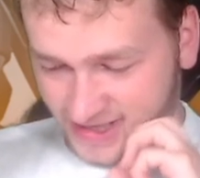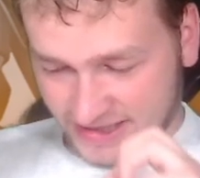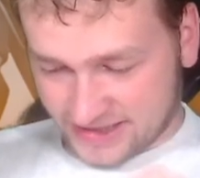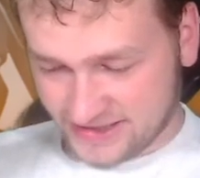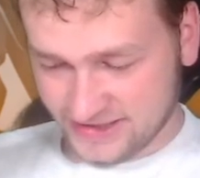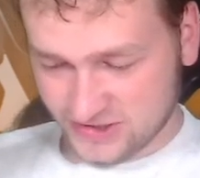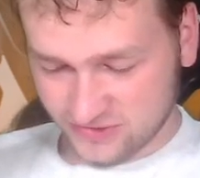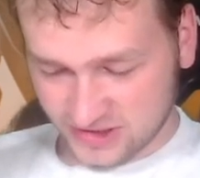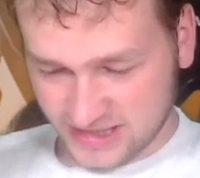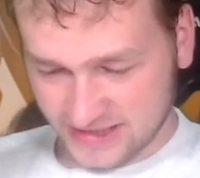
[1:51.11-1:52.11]
He do
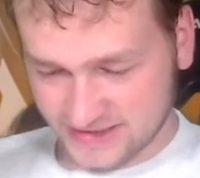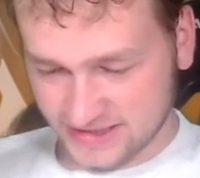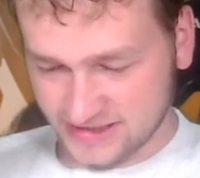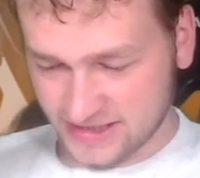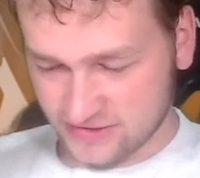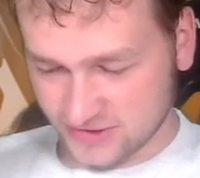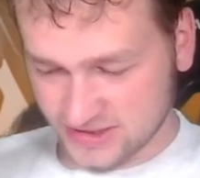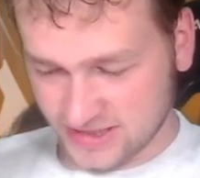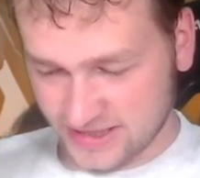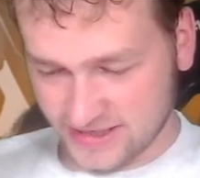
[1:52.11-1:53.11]
not has any arrows
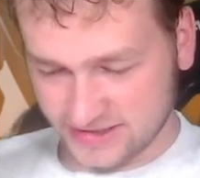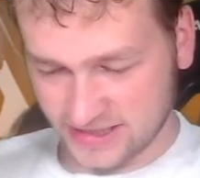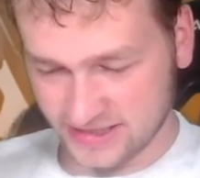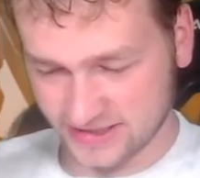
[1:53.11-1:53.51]
in the hand,